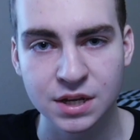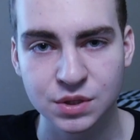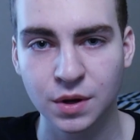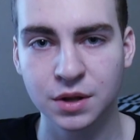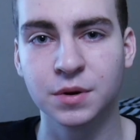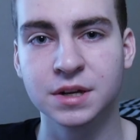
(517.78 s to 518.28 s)

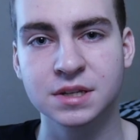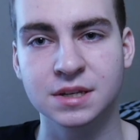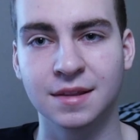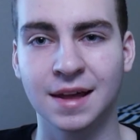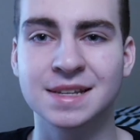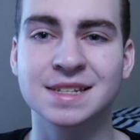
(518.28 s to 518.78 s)
So
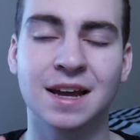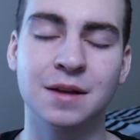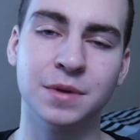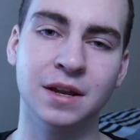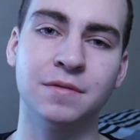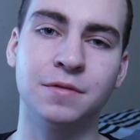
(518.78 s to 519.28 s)
anyways, that's kind
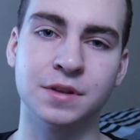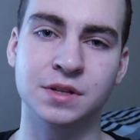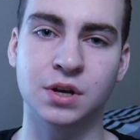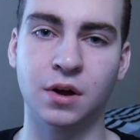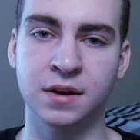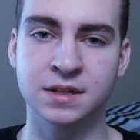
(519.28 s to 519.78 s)
of been it for
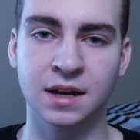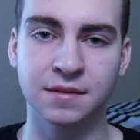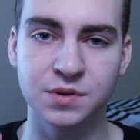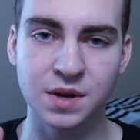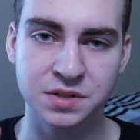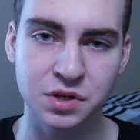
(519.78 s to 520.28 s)
this content.
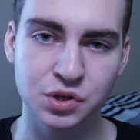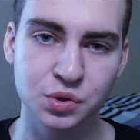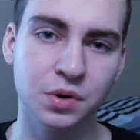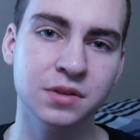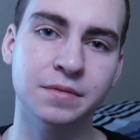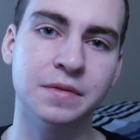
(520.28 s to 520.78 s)
If you guys
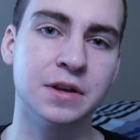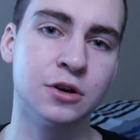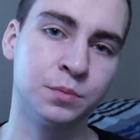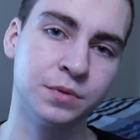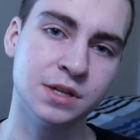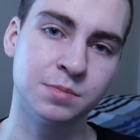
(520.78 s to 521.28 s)
enjoyed the
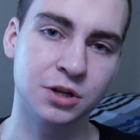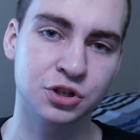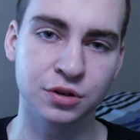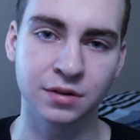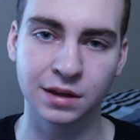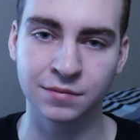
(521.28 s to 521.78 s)
video, please make
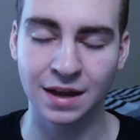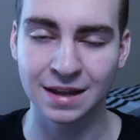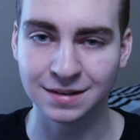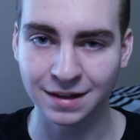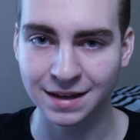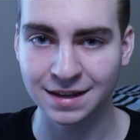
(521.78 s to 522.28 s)
sure you leave
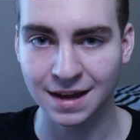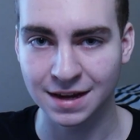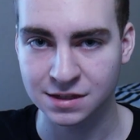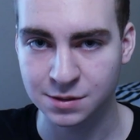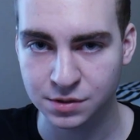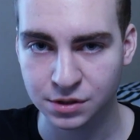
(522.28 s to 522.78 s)
a like
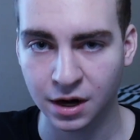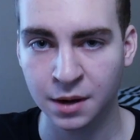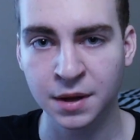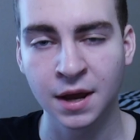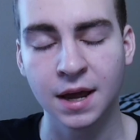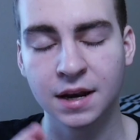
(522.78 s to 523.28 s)
and
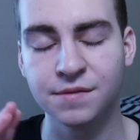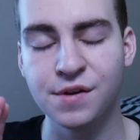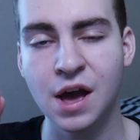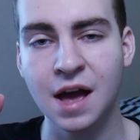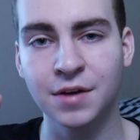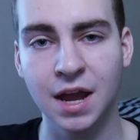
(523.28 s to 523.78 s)
subscribe. If
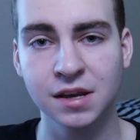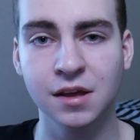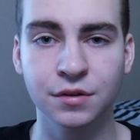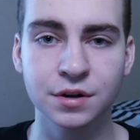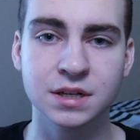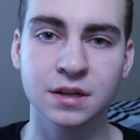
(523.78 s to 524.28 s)
you have
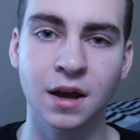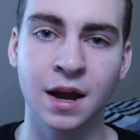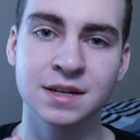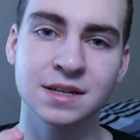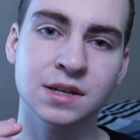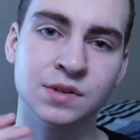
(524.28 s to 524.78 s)
any other
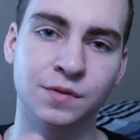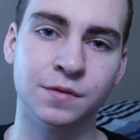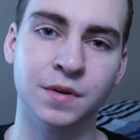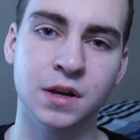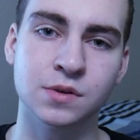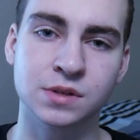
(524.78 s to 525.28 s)
ideas for
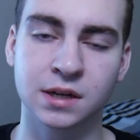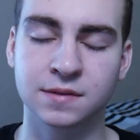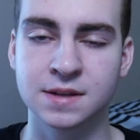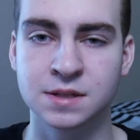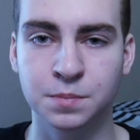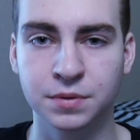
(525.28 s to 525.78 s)
videos like
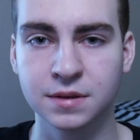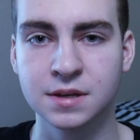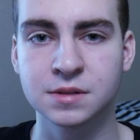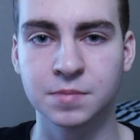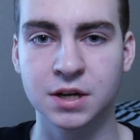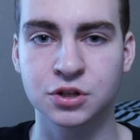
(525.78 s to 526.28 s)
this,
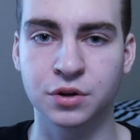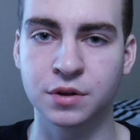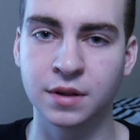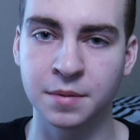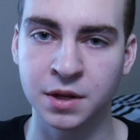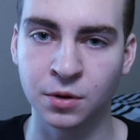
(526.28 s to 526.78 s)
please make sure
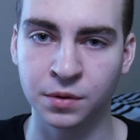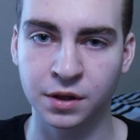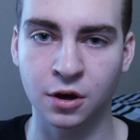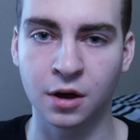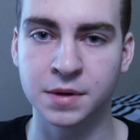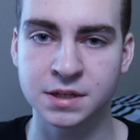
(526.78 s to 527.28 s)
you let me know in the
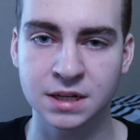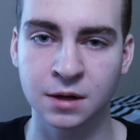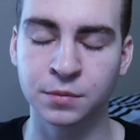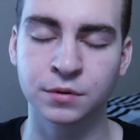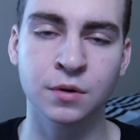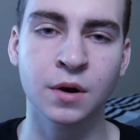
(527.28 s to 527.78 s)
comments
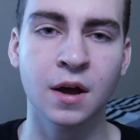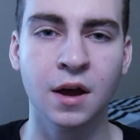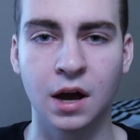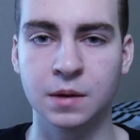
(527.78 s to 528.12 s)
down below.